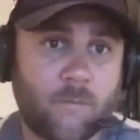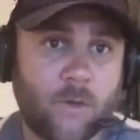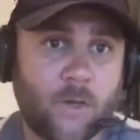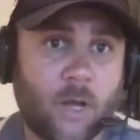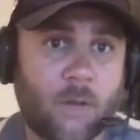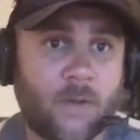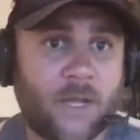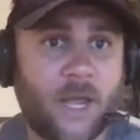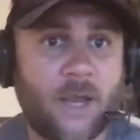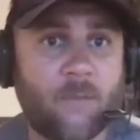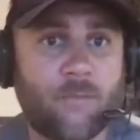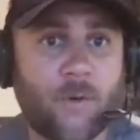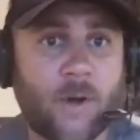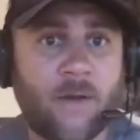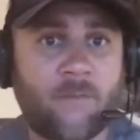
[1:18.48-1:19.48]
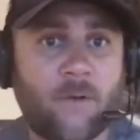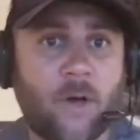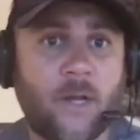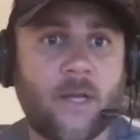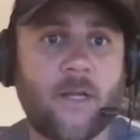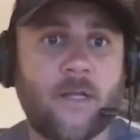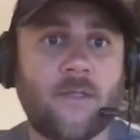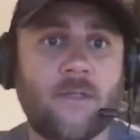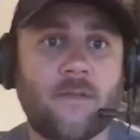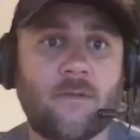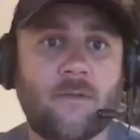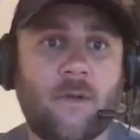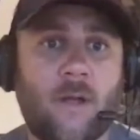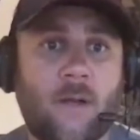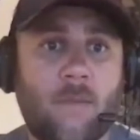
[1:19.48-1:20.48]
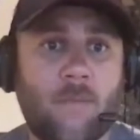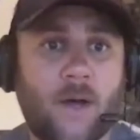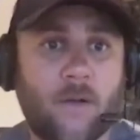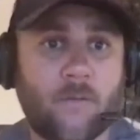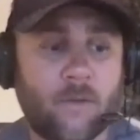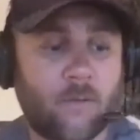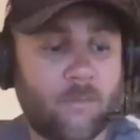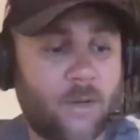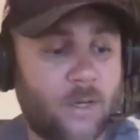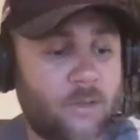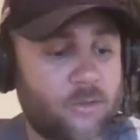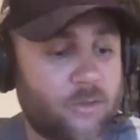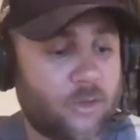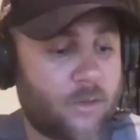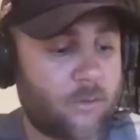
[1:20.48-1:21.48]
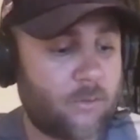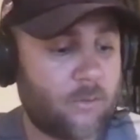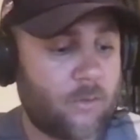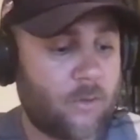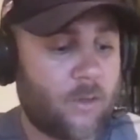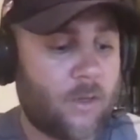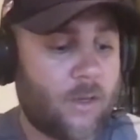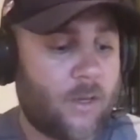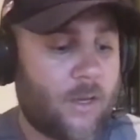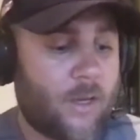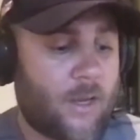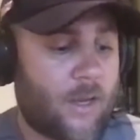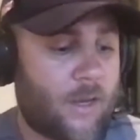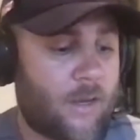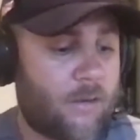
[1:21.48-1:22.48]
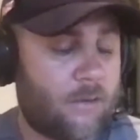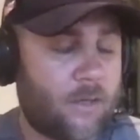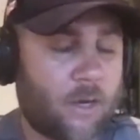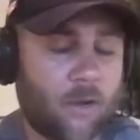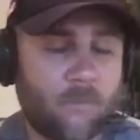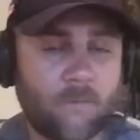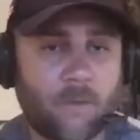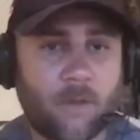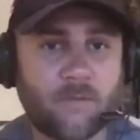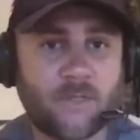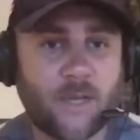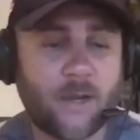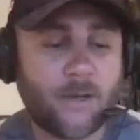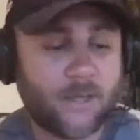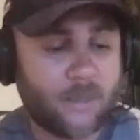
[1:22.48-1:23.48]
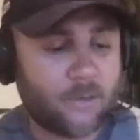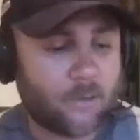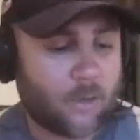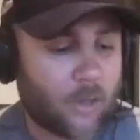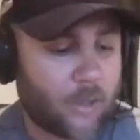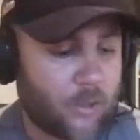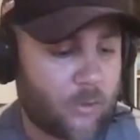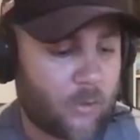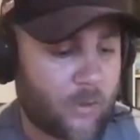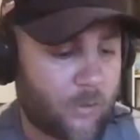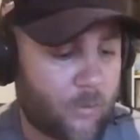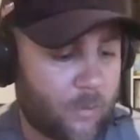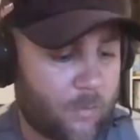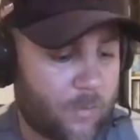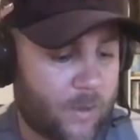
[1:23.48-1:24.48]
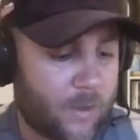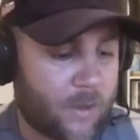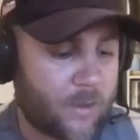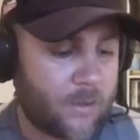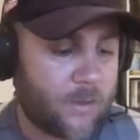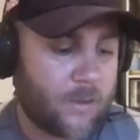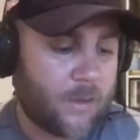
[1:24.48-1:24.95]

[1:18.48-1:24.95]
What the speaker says: became brand Vikings, part of the beard struggle. And, I'm starting to get to know you a little bit better.